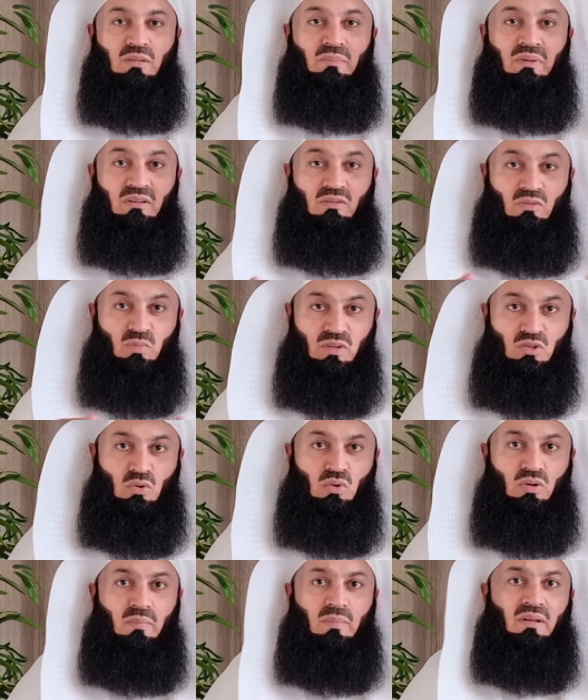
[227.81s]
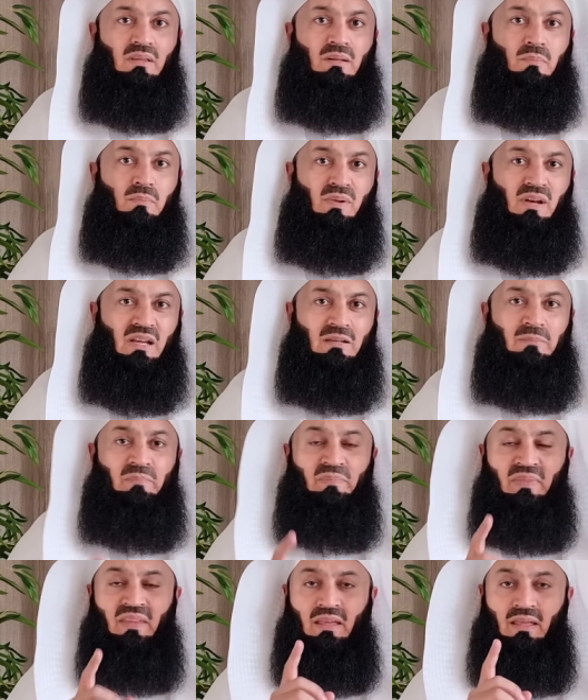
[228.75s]
But we talk about the blood.
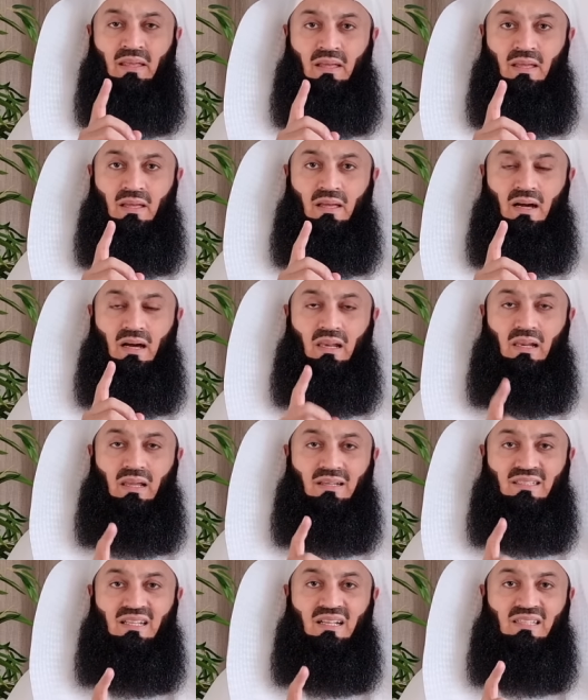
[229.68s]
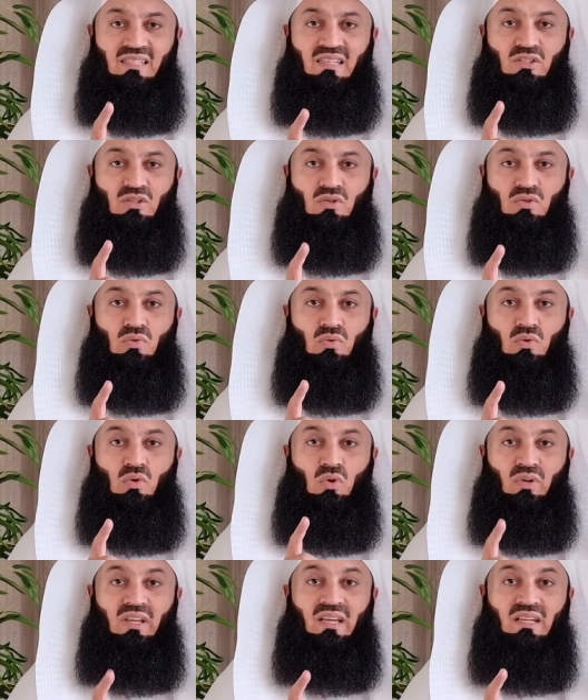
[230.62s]
Allah tells us to
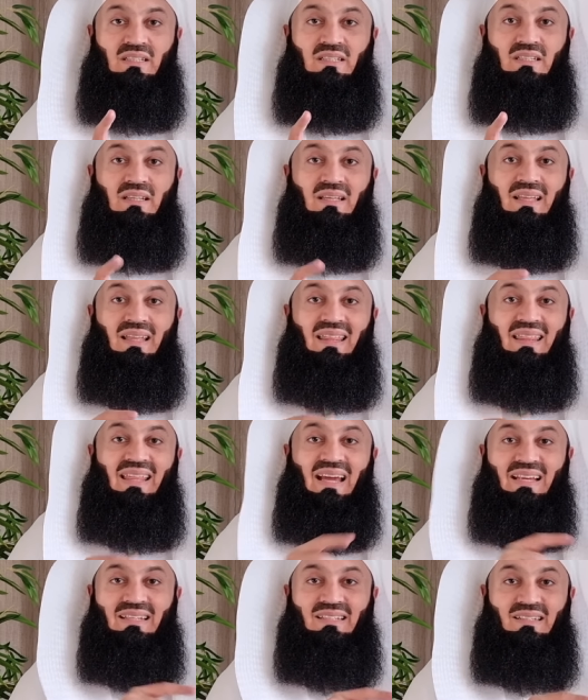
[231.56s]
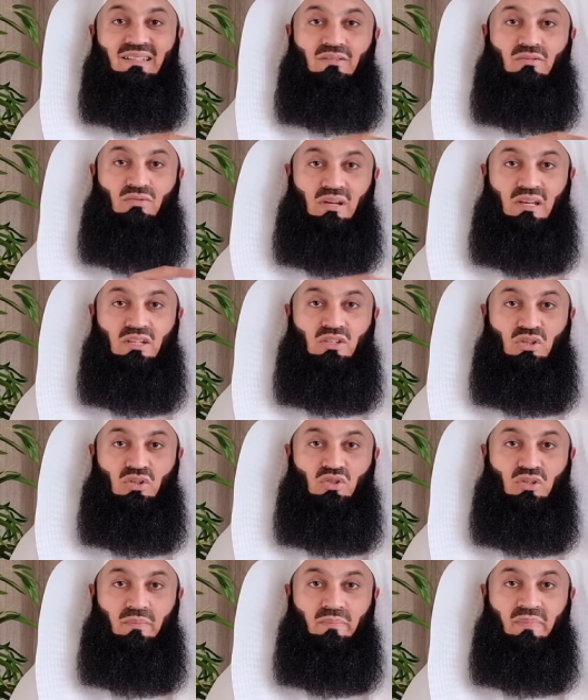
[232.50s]
connect that
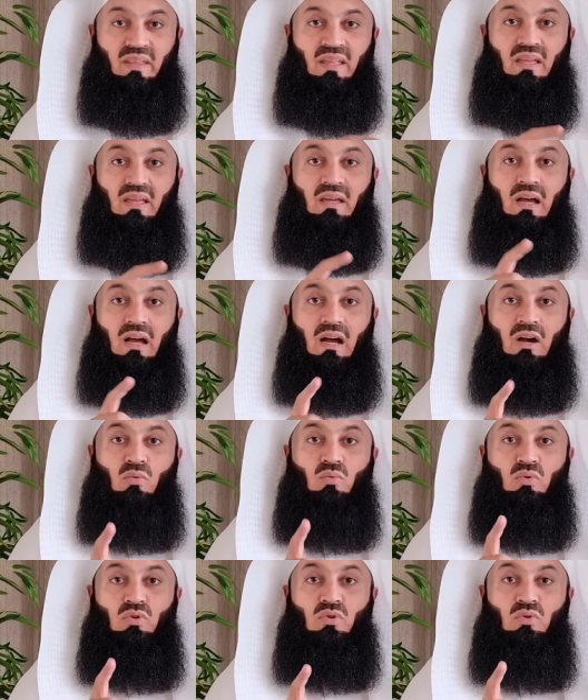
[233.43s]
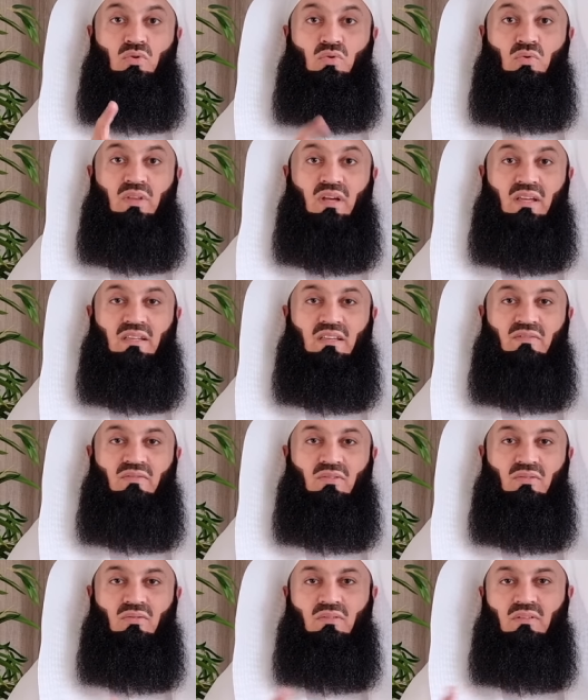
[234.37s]
relationship. How would you do that if
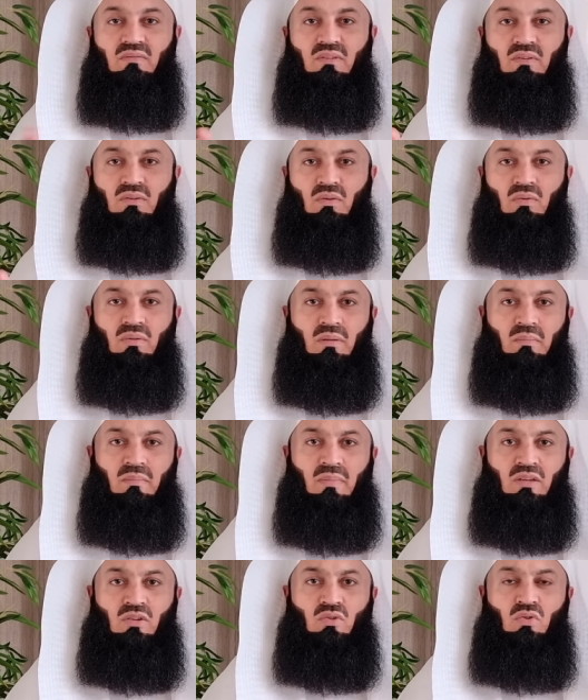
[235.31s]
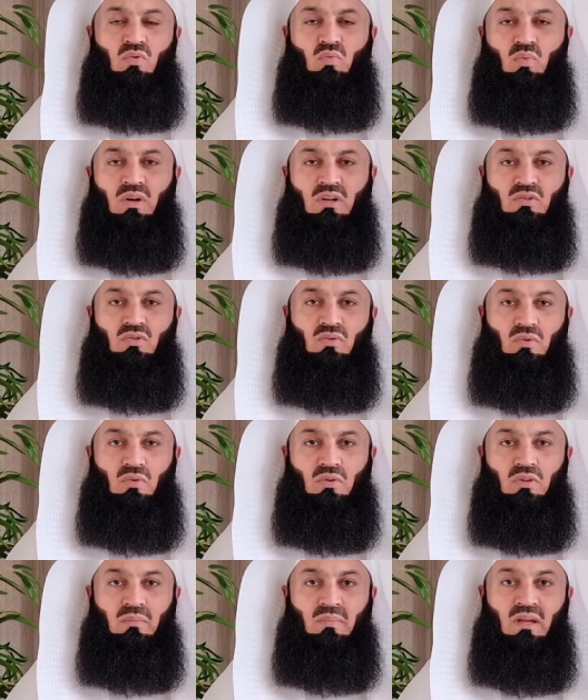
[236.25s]
you don't even know them and you don't want to know
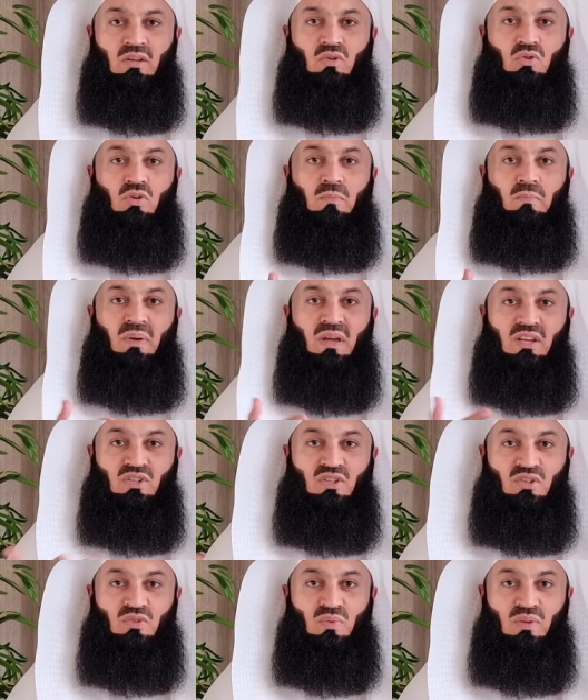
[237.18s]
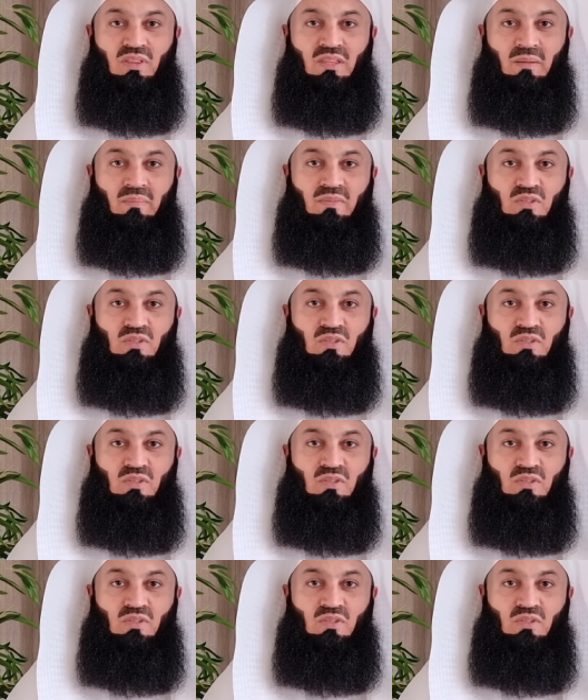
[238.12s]
them and you're not patient with them?